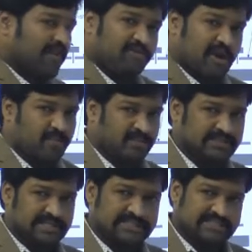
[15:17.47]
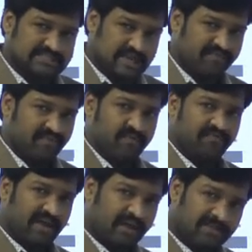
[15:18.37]
our composite consists
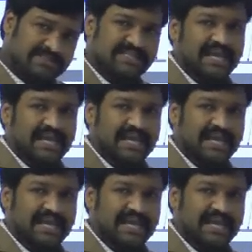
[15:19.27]
of fibers,